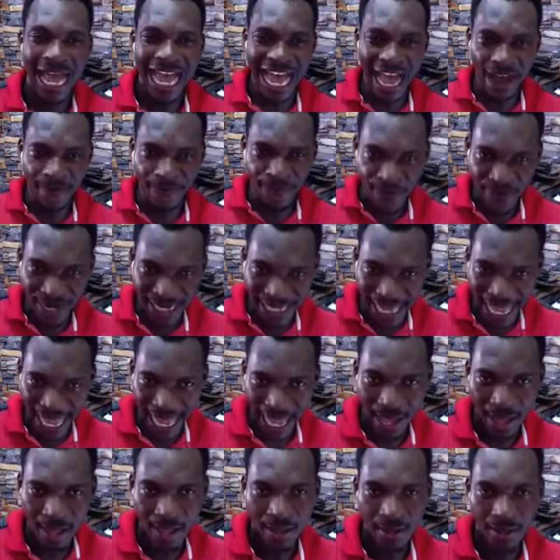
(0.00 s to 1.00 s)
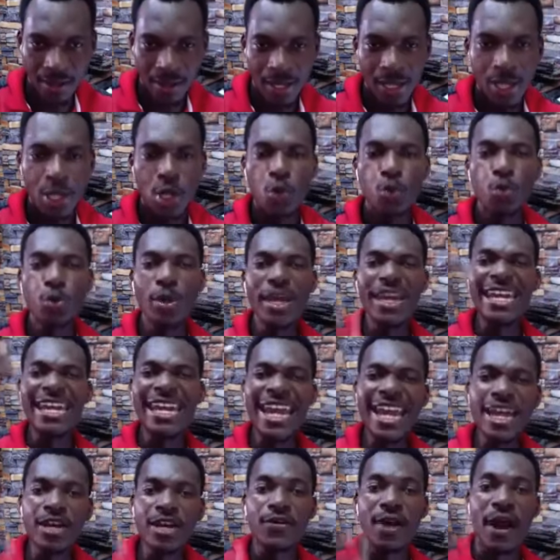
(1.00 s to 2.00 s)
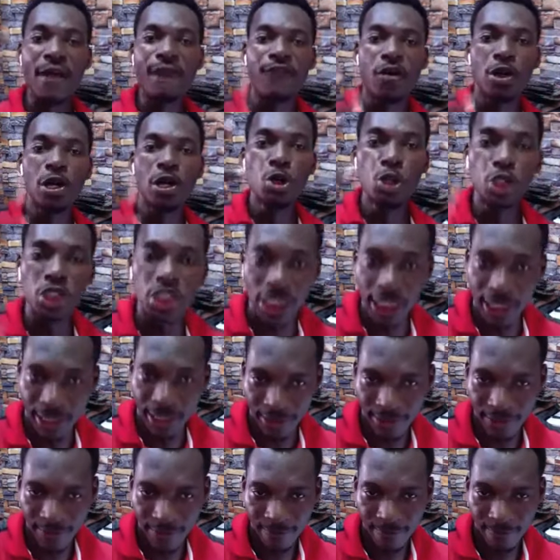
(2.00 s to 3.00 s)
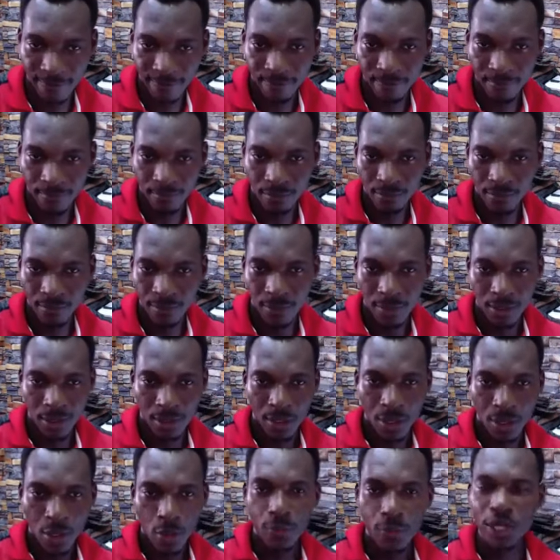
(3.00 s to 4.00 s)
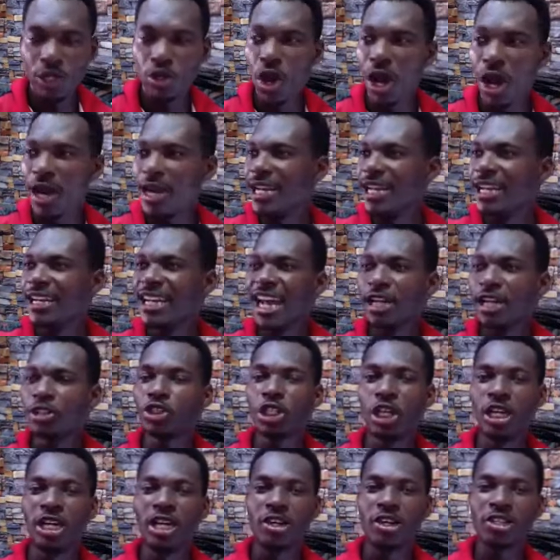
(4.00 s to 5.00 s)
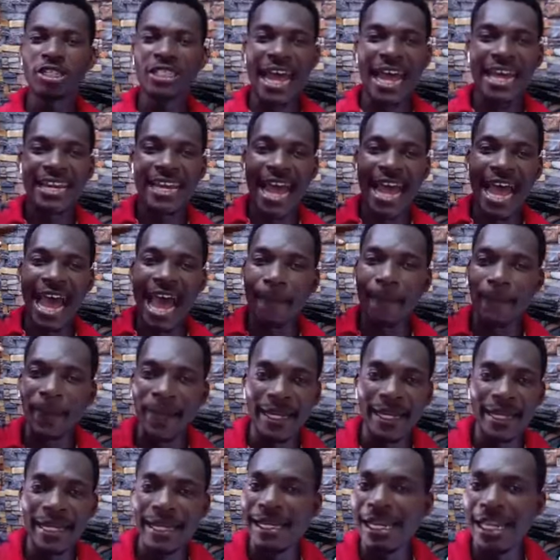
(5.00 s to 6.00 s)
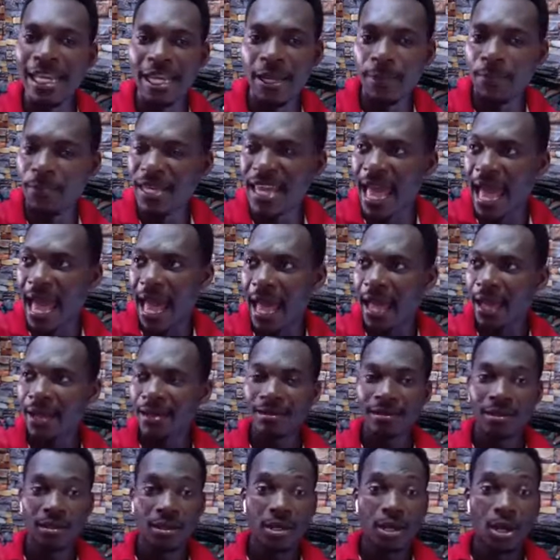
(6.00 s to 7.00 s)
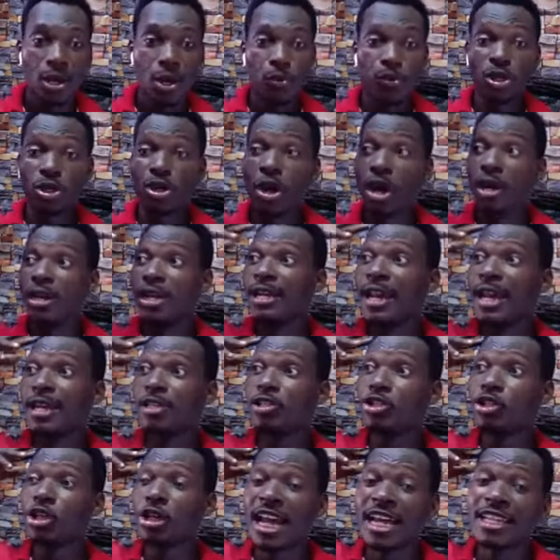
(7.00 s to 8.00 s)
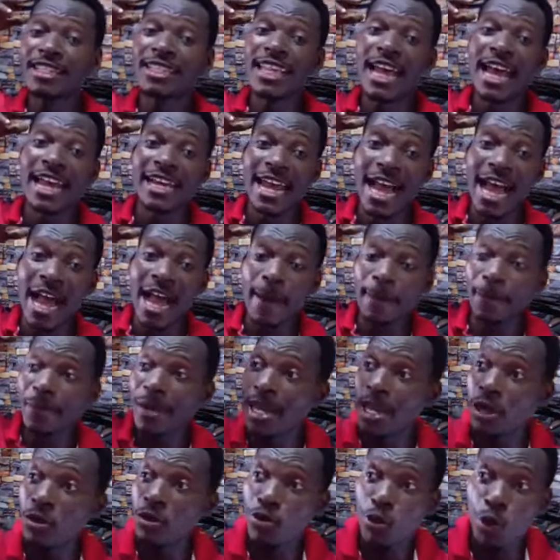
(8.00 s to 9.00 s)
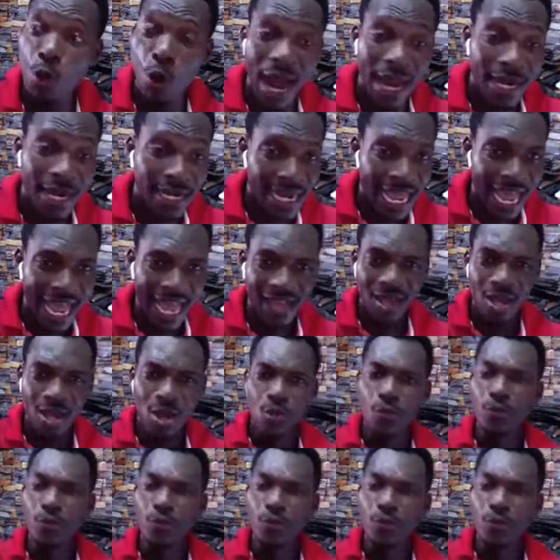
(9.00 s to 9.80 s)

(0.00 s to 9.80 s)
Africa, we need revolution. We don't need a genocide that happened in Libya. We don't need a genocide that happened in Rwanda.